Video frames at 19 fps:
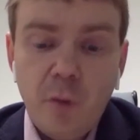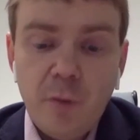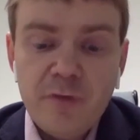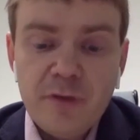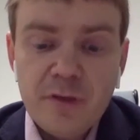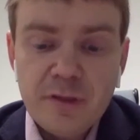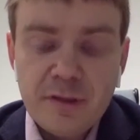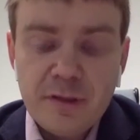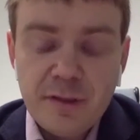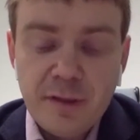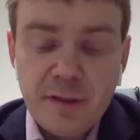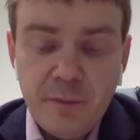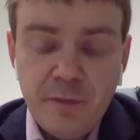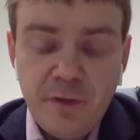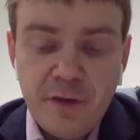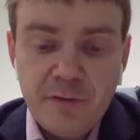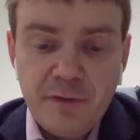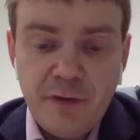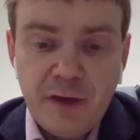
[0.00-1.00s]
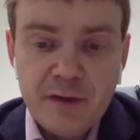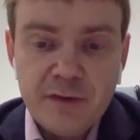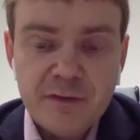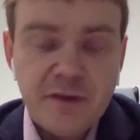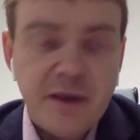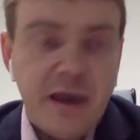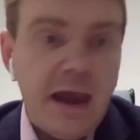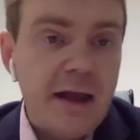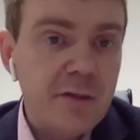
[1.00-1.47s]
obviously something
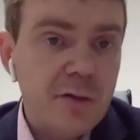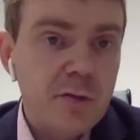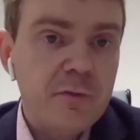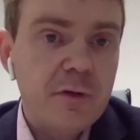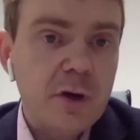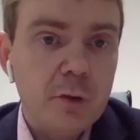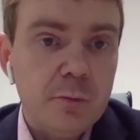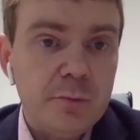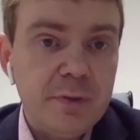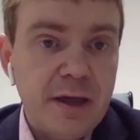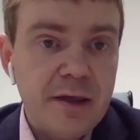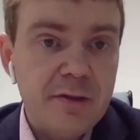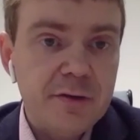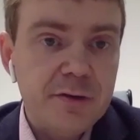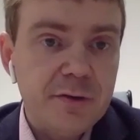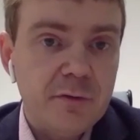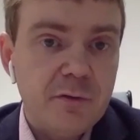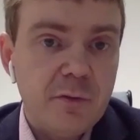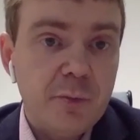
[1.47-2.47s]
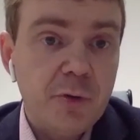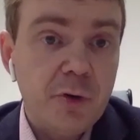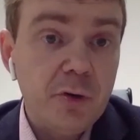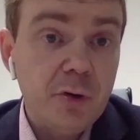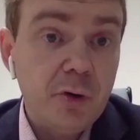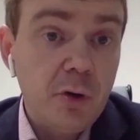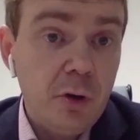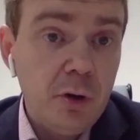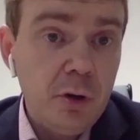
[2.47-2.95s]
that adds to the complexity of the
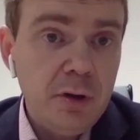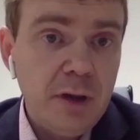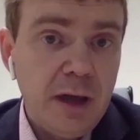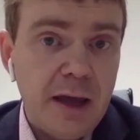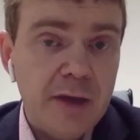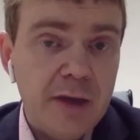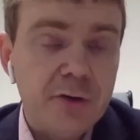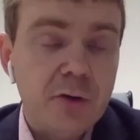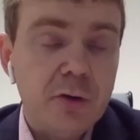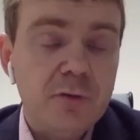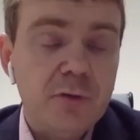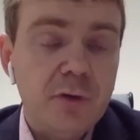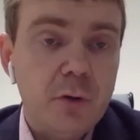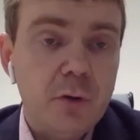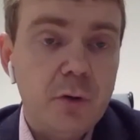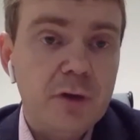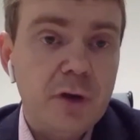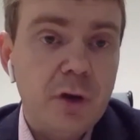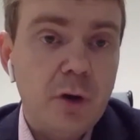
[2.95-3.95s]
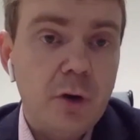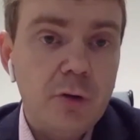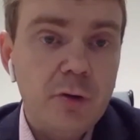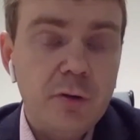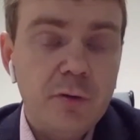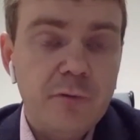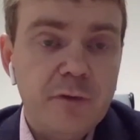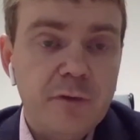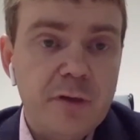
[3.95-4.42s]
protocol, and although the
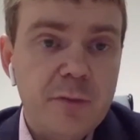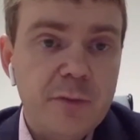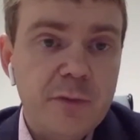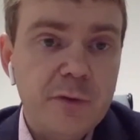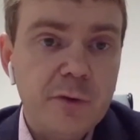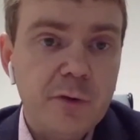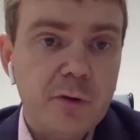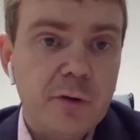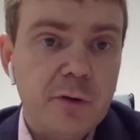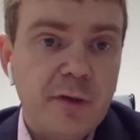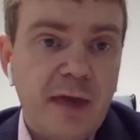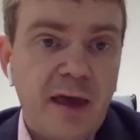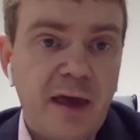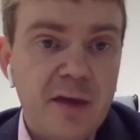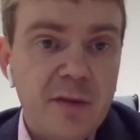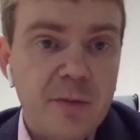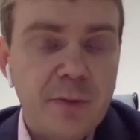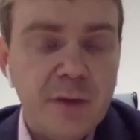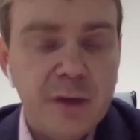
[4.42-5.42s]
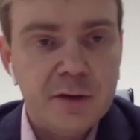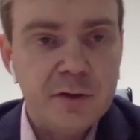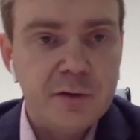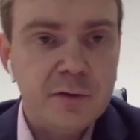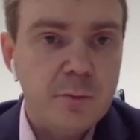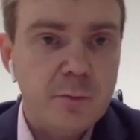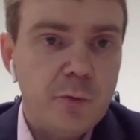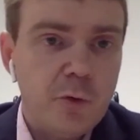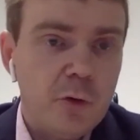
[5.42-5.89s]
cost of these protocols has
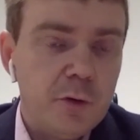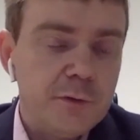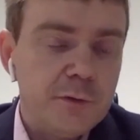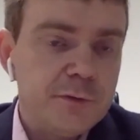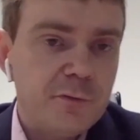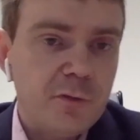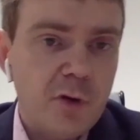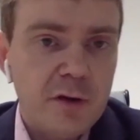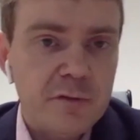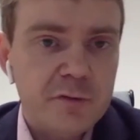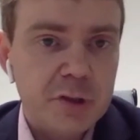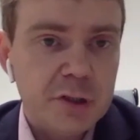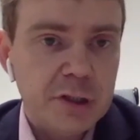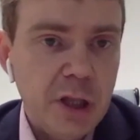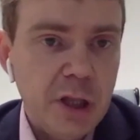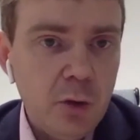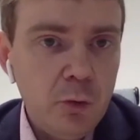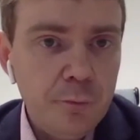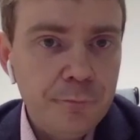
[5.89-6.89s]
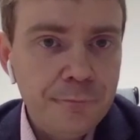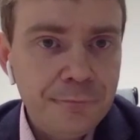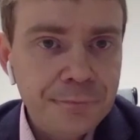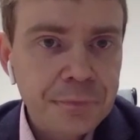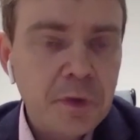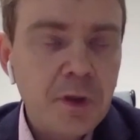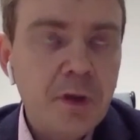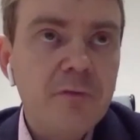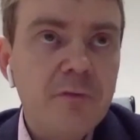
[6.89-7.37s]
been brought rather low,
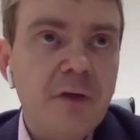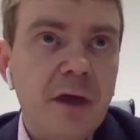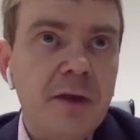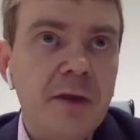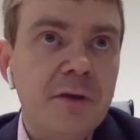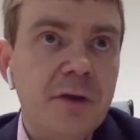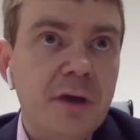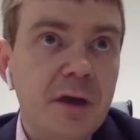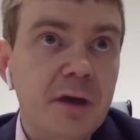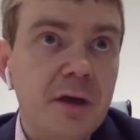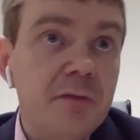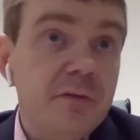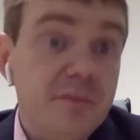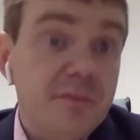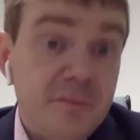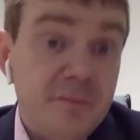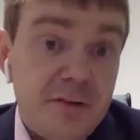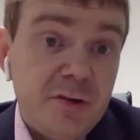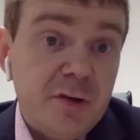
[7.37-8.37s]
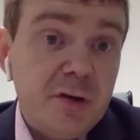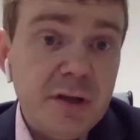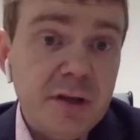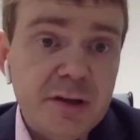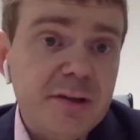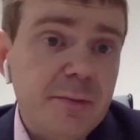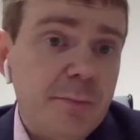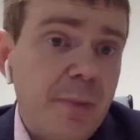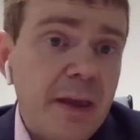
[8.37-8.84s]
then
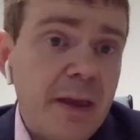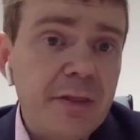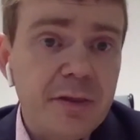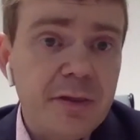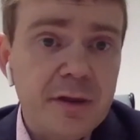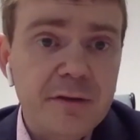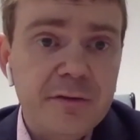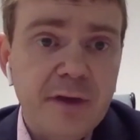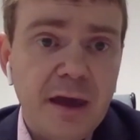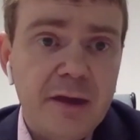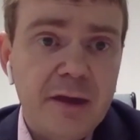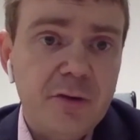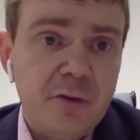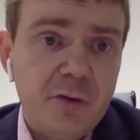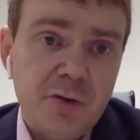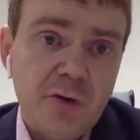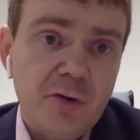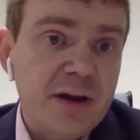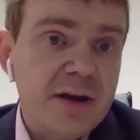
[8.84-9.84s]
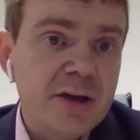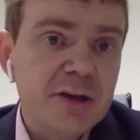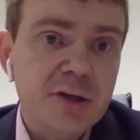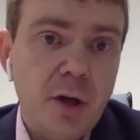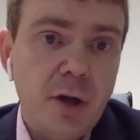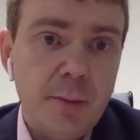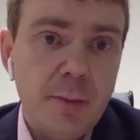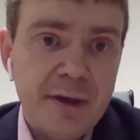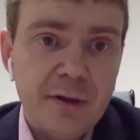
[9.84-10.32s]
it depends in the end on your
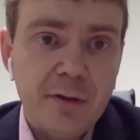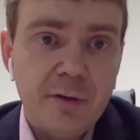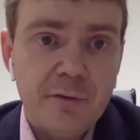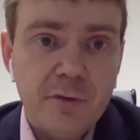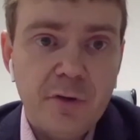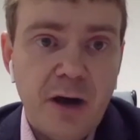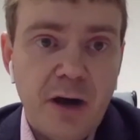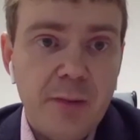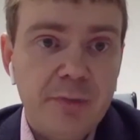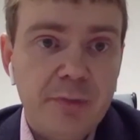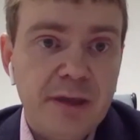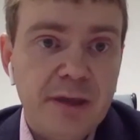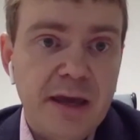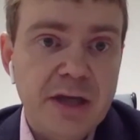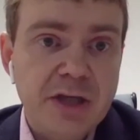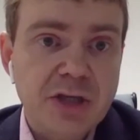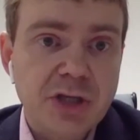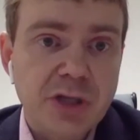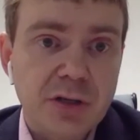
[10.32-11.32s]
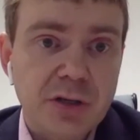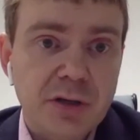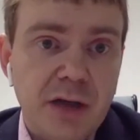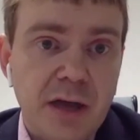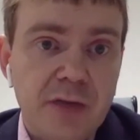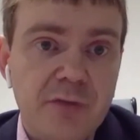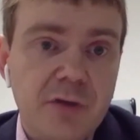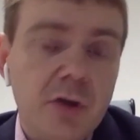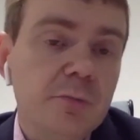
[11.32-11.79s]
economics of your application
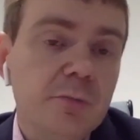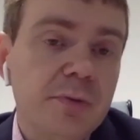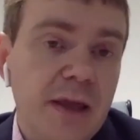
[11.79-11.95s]
and the